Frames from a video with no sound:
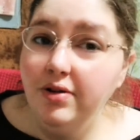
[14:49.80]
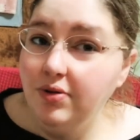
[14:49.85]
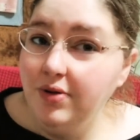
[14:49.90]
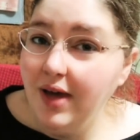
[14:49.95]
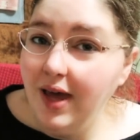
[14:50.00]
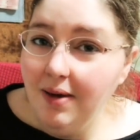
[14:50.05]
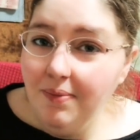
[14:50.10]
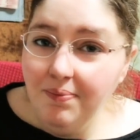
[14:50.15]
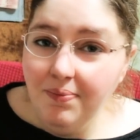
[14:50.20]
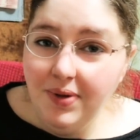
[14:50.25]
You
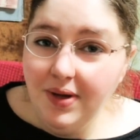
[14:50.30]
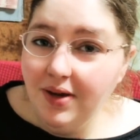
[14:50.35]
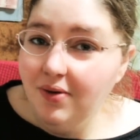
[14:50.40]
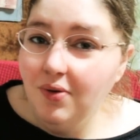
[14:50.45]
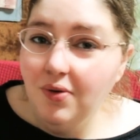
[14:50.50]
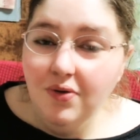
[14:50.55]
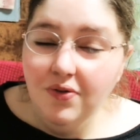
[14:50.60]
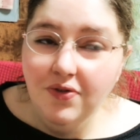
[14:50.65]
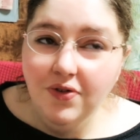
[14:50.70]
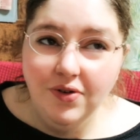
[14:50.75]
can't be
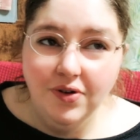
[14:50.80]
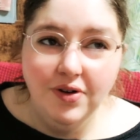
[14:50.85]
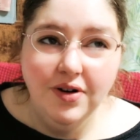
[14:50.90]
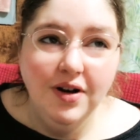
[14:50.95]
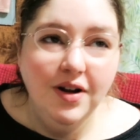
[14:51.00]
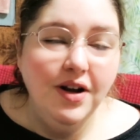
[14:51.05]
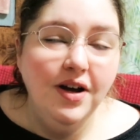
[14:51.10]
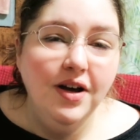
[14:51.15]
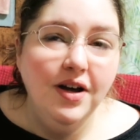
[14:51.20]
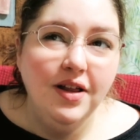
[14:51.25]
over
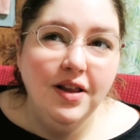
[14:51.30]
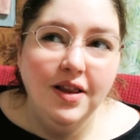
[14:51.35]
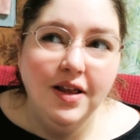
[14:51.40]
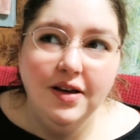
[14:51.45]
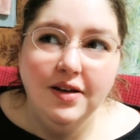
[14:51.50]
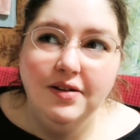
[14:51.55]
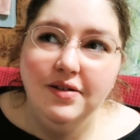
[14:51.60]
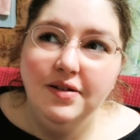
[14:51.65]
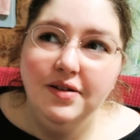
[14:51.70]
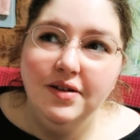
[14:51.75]

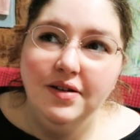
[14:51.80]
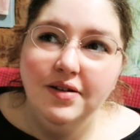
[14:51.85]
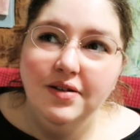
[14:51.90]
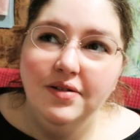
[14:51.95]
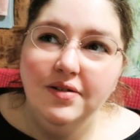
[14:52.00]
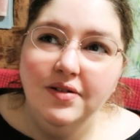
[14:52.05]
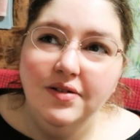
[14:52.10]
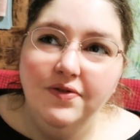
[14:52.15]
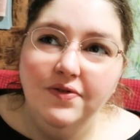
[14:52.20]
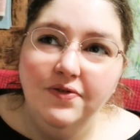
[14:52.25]
like
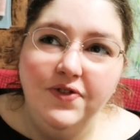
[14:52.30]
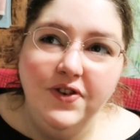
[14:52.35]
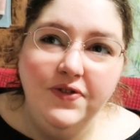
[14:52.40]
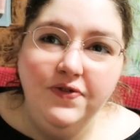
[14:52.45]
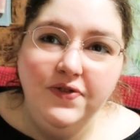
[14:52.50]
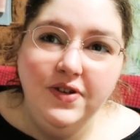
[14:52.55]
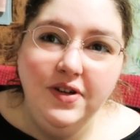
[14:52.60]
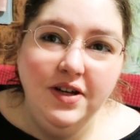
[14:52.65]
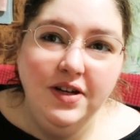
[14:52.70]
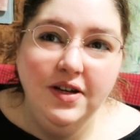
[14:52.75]

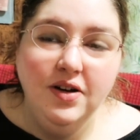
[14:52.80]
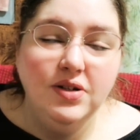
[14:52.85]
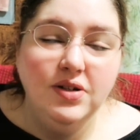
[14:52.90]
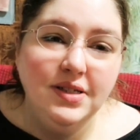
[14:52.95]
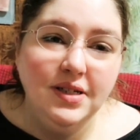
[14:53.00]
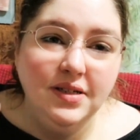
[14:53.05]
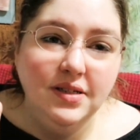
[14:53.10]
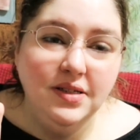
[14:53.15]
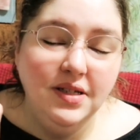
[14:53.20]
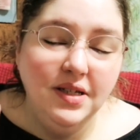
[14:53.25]
50,
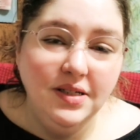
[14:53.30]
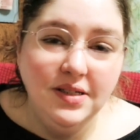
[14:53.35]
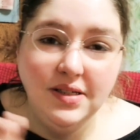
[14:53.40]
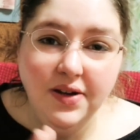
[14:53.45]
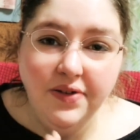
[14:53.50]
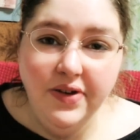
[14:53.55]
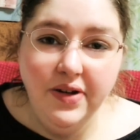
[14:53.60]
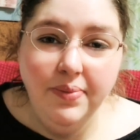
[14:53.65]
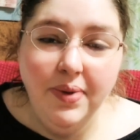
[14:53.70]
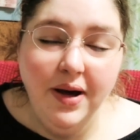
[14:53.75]
60,
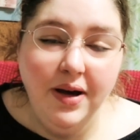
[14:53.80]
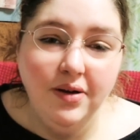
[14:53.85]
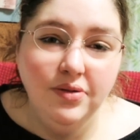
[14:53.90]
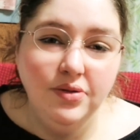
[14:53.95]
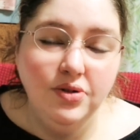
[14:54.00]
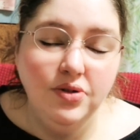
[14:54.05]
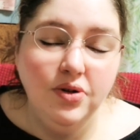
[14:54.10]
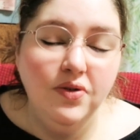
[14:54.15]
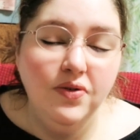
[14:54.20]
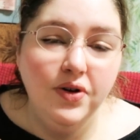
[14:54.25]
70
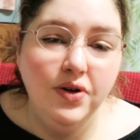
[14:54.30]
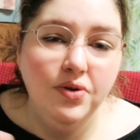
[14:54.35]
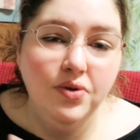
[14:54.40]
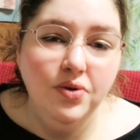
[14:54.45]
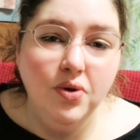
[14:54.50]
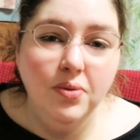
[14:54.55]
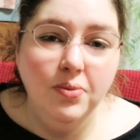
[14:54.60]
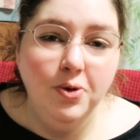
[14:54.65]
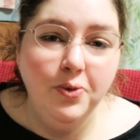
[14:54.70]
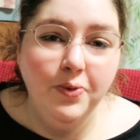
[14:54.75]
pounds over your
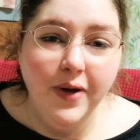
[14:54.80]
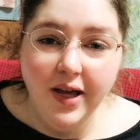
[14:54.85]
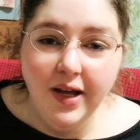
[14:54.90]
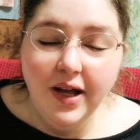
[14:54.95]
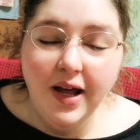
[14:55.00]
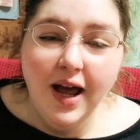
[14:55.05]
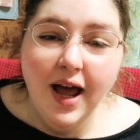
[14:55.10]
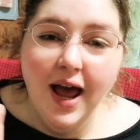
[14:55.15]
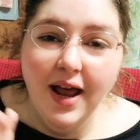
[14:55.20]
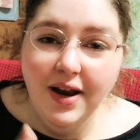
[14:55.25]
normal
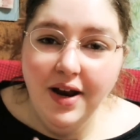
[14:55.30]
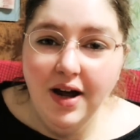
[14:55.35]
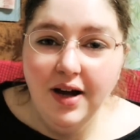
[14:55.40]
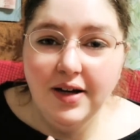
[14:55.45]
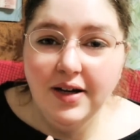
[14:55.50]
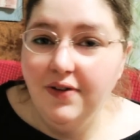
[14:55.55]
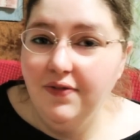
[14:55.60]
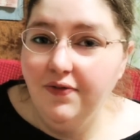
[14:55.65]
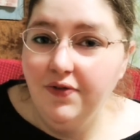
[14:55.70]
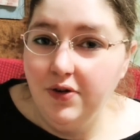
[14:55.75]
weight and
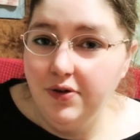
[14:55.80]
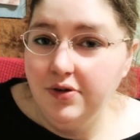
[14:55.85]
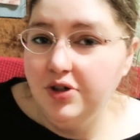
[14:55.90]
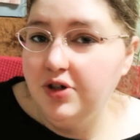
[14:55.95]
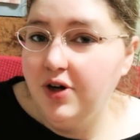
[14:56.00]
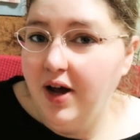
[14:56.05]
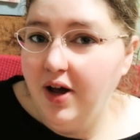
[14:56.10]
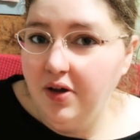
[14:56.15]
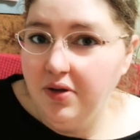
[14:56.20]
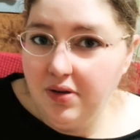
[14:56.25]
not get
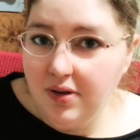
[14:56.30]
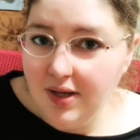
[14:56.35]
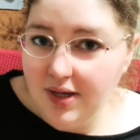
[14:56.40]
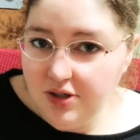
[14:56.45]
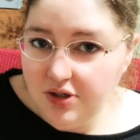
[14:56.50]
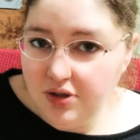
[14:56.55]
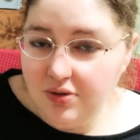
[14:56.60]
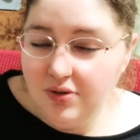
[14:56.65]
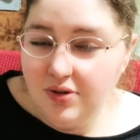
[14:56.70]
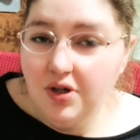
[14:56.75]
future health
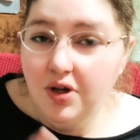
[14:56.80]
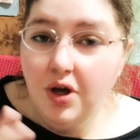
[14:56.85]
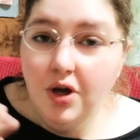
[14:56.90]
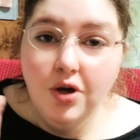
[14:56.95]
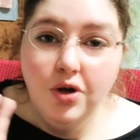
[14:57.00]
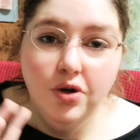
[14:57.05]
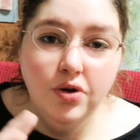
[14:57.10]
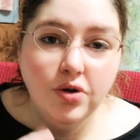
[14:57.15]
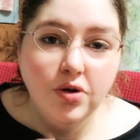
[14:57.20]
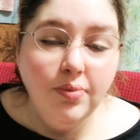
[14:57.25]
issues.
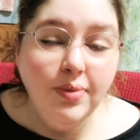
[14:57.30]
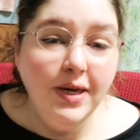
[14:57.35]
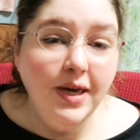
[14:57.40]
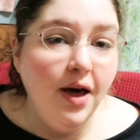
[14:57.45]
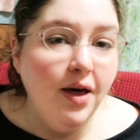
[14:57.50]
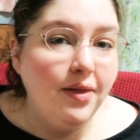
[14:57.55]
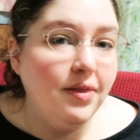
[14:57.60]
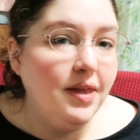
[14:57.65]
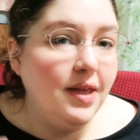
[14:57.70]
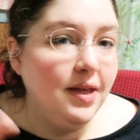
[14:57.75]
You could be
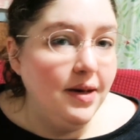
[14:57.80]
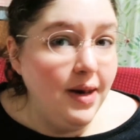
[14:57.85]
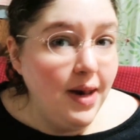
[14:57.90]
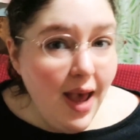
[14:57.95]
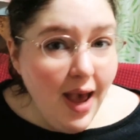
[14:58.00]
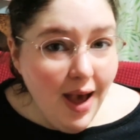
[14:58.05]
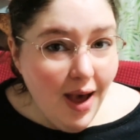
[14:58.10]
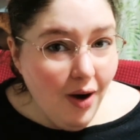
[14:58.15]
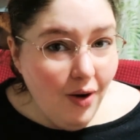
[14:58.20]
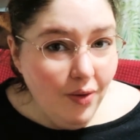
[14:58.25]
healthy
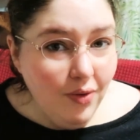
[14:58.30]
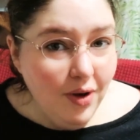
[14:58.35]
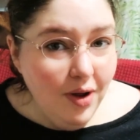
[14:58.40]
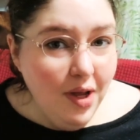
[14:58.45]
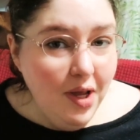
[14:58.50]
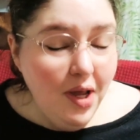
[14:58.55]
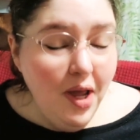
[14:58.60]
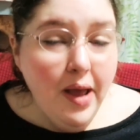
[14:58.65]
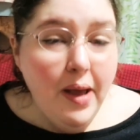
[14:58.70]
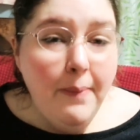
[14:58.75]
now,
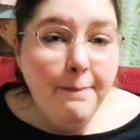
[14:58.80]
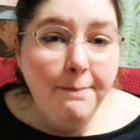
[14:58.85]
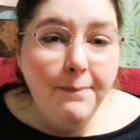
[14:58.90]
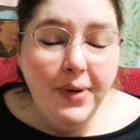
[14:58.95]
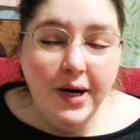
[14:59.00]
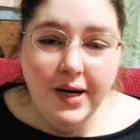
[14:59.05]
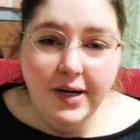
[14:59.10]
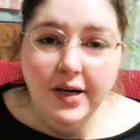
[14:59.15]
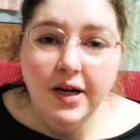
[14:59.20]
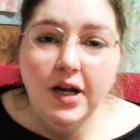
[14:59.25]

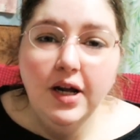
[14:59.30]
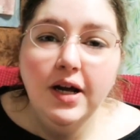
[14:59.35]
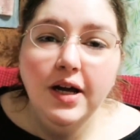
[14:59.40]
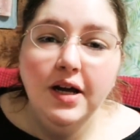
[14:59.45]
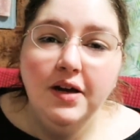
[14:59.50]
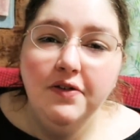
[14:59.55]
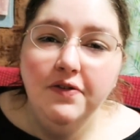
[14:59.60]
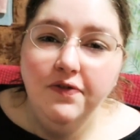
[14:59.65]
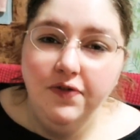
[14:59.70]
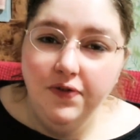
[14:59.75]
but
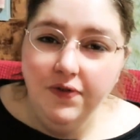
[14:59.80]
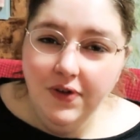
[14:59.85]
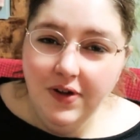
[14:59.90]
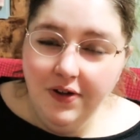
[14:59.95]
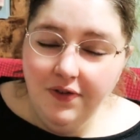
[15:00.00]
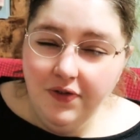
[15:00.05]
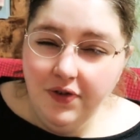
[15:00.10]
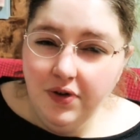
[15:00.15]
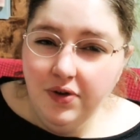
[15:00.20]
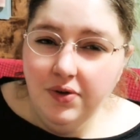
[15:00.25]

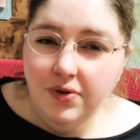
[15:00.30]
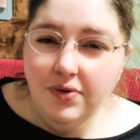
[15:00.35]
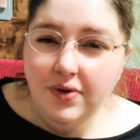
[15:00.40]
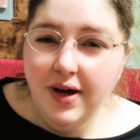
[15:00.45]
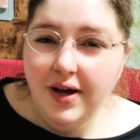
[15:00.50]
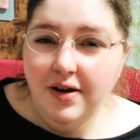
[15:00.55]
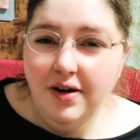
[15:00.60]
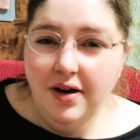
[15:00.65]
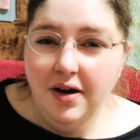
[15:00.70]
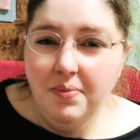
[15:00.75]
if you
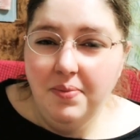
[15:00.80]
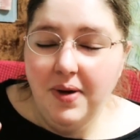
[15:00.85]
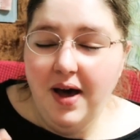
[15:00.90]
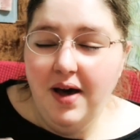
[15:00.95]
end up